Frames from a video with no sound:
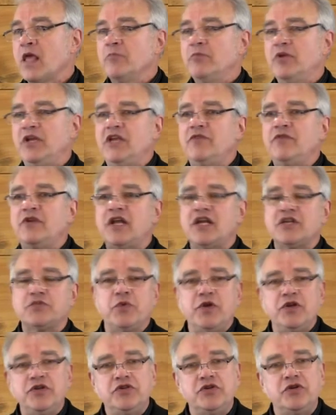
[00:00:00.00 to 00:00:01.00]
But even as
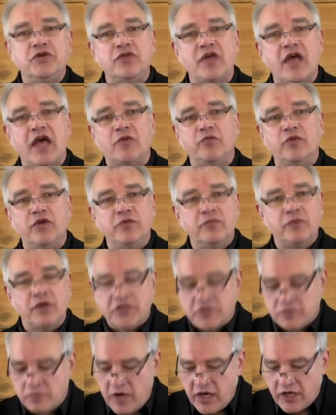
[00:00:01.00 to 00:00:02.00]
we do that, we
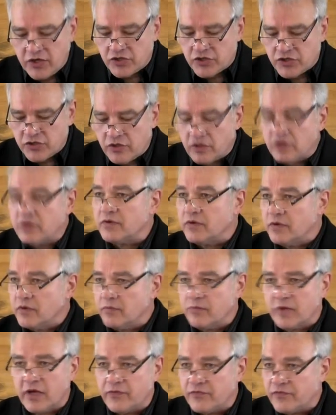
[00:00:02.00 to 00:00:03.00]
must make sure,
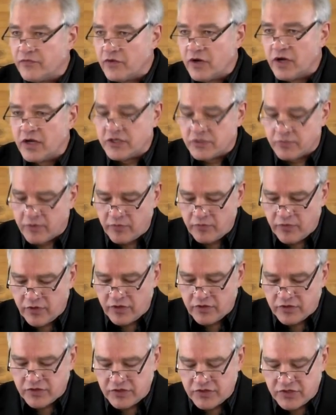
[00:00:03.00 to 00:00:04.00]
my friends, my
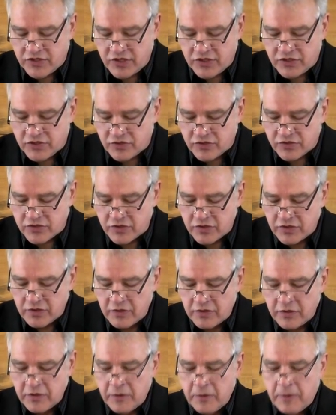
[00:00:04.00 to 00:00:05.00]
brothers and sisters,
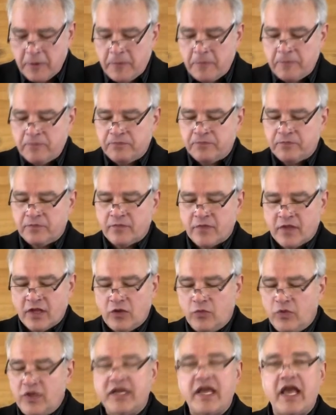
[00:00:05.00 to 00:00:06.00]

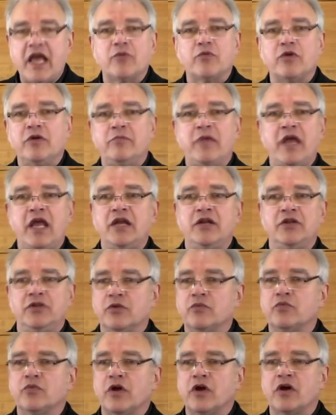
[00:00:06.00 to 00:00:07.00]
we can't remain in the
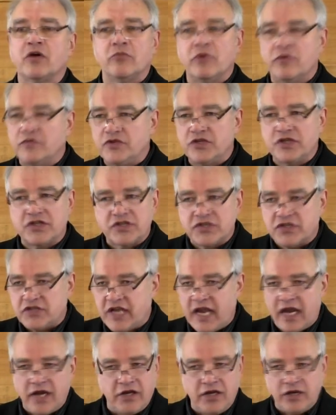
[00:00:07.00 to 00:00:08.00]
realm of just
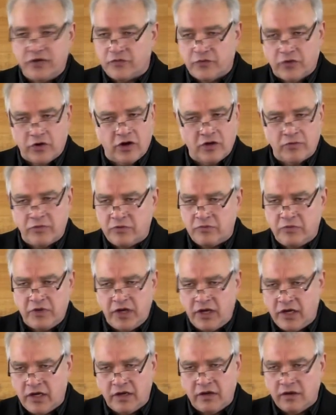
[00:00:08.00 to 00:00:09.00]
standing firm and
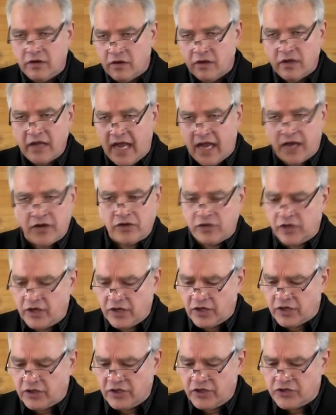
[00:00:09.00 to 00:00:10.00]
being
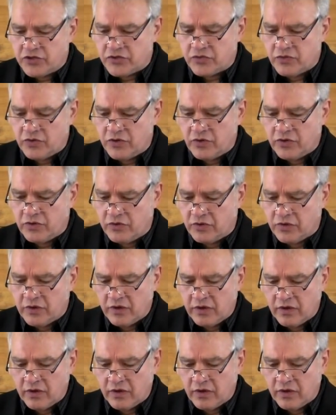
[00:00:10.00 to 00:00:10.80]
analytically true